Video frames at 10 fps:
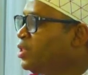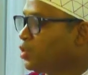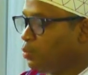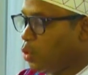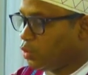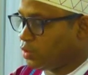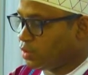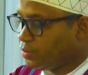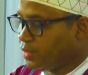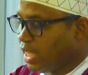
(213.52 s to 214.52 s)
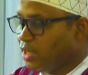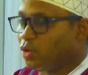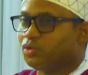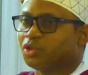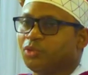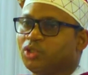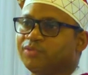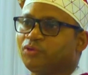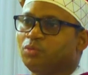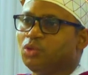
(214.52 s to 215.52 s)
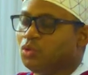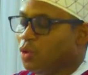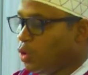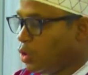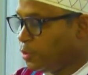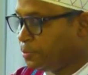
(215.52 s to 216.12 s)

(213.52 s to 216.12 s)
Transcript: supports and contributions from you all